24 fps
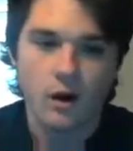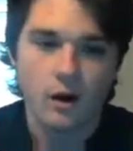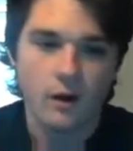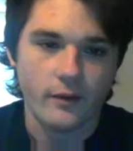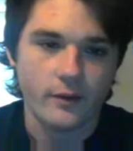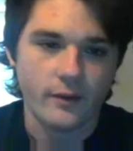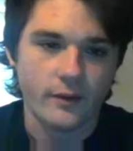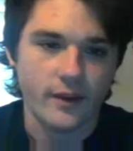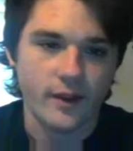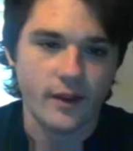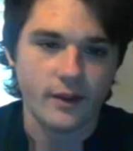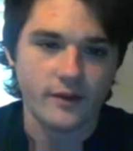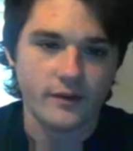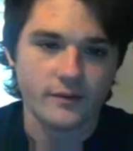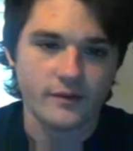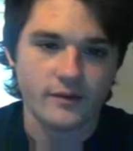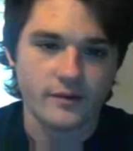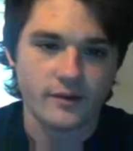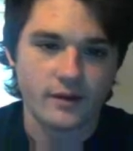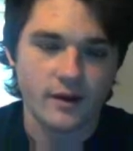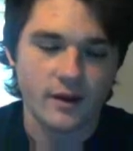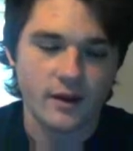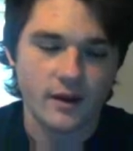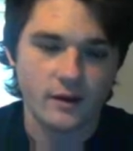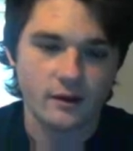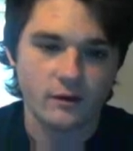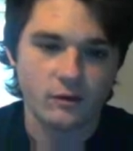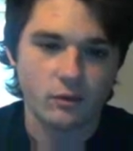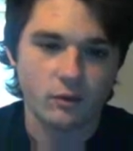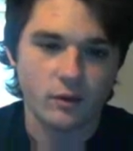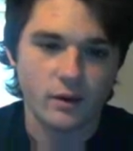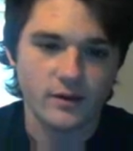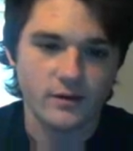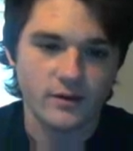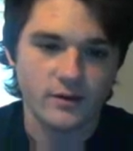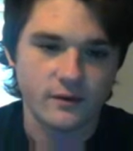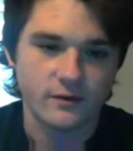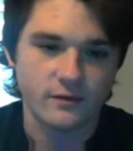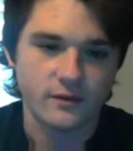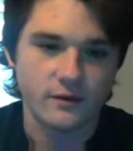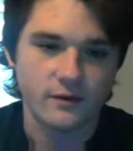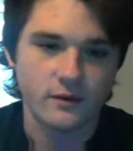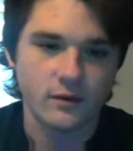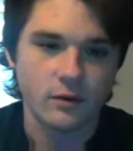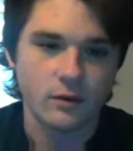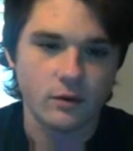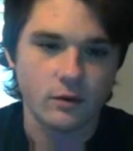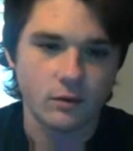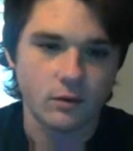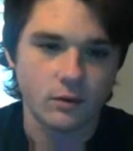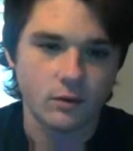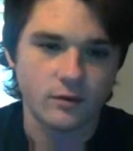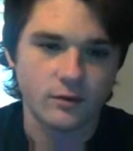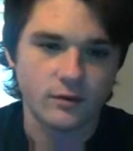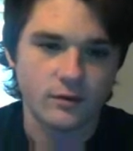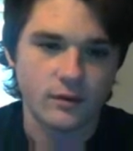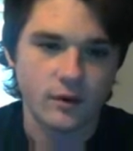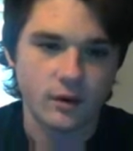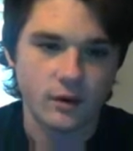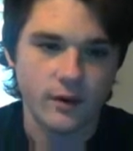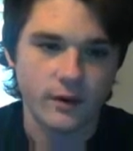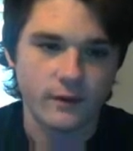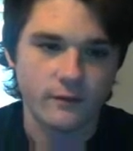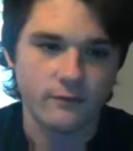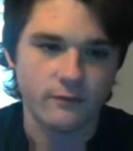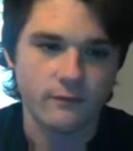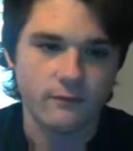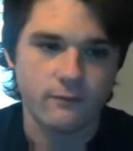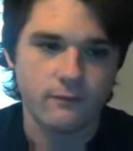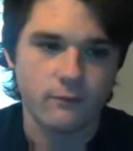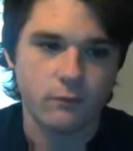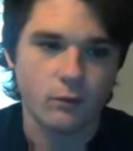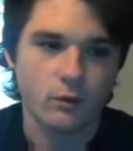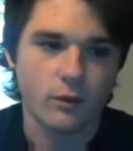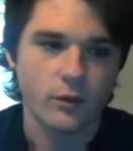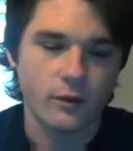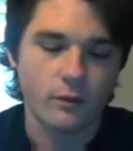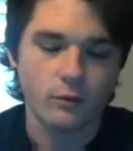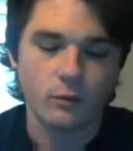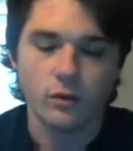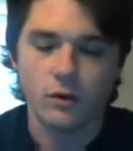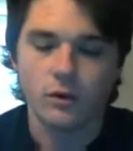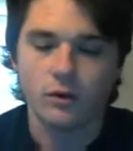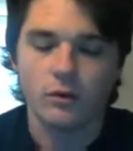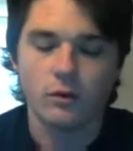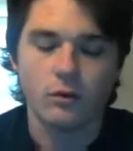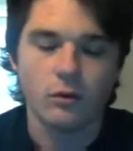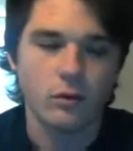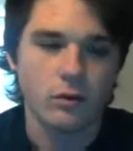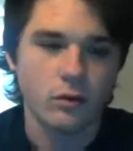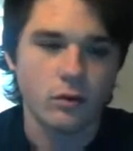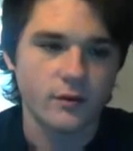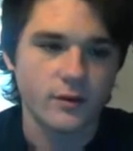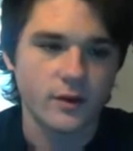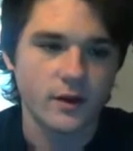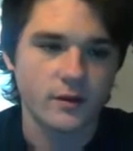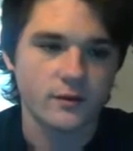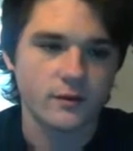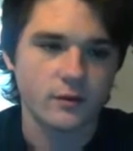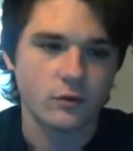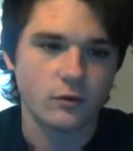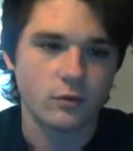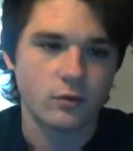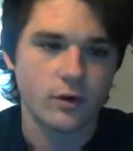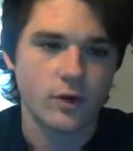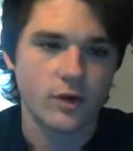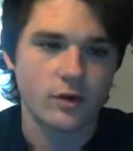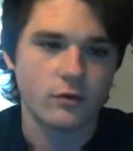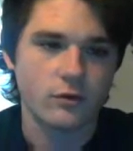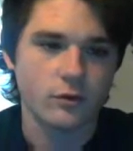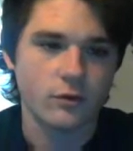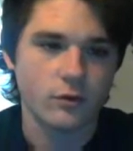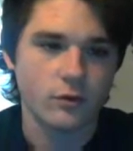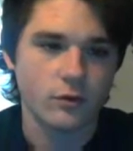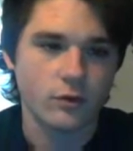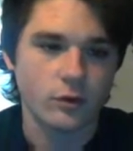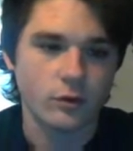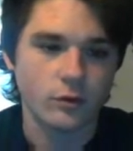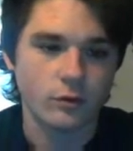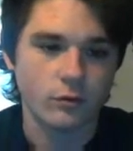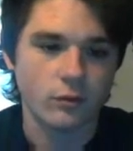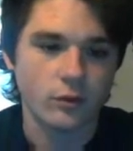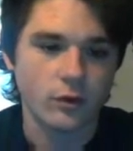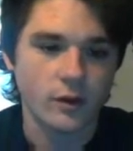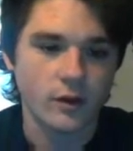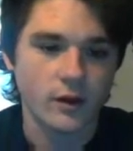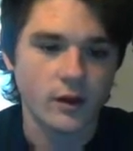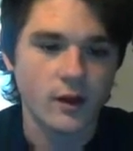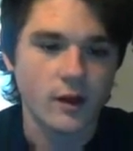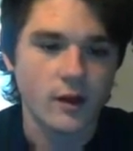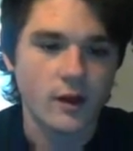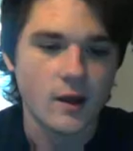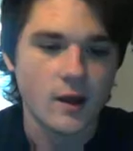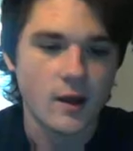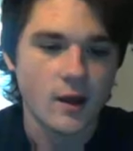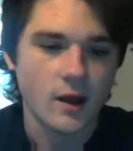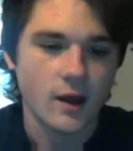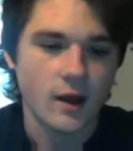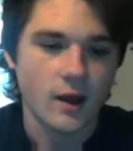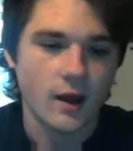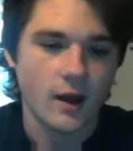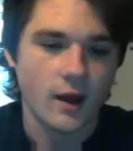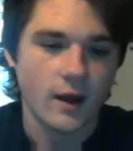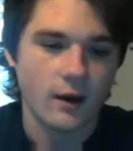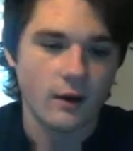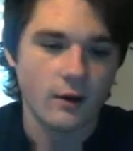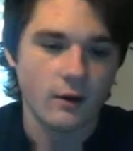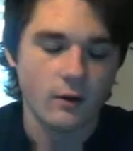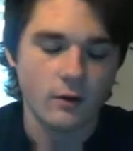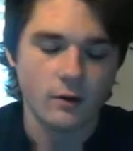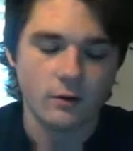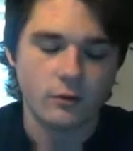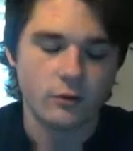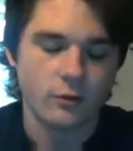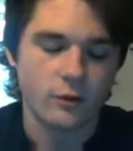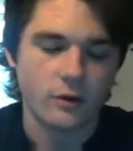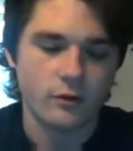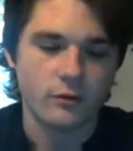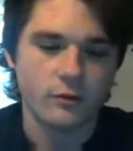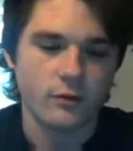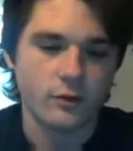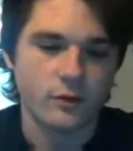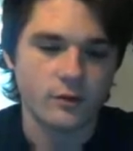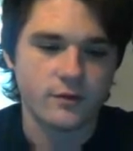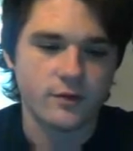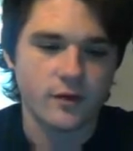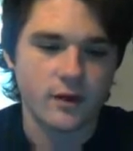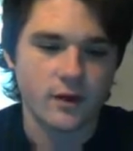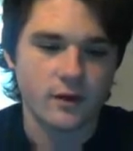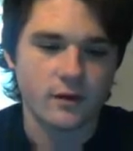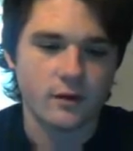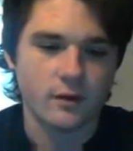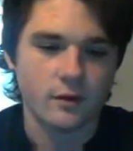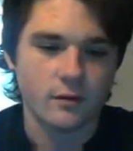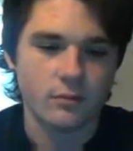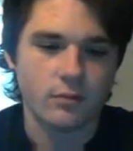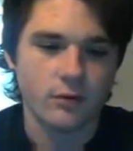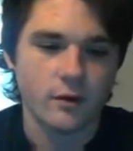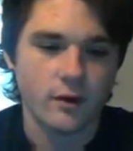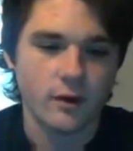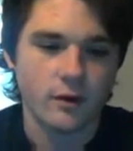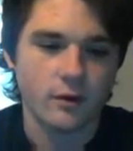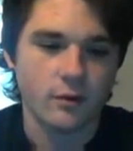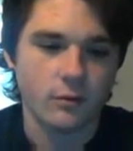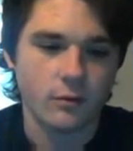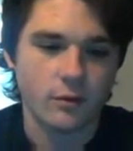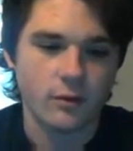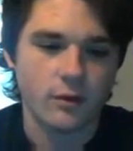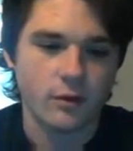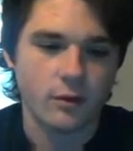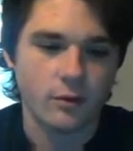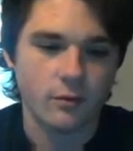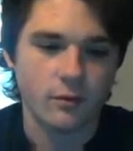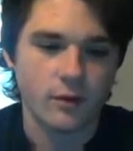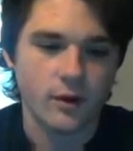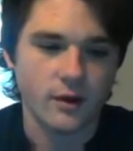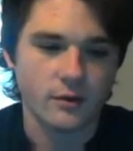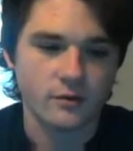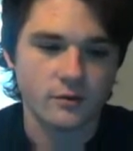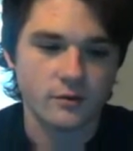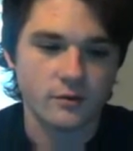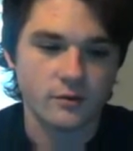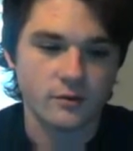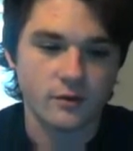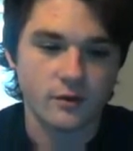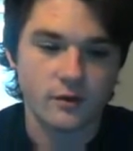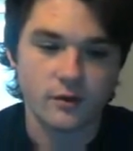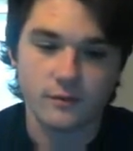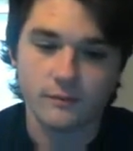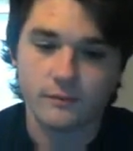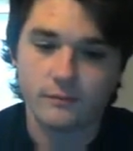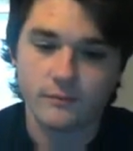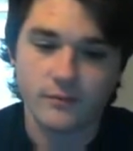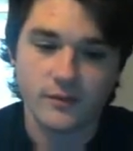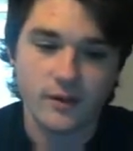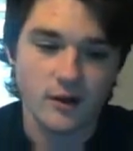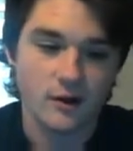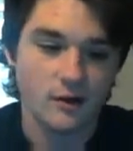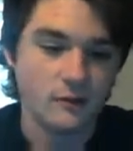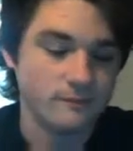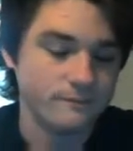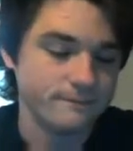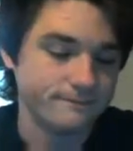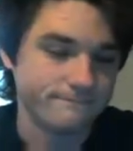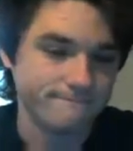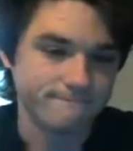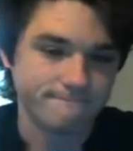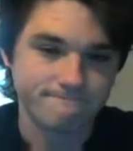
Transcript: again, this is the guy that twice had 50 goals, you know, had 41 goals as a 22-year-old rookie, or 22-year-old second-year player with the Thrashers. So, you know,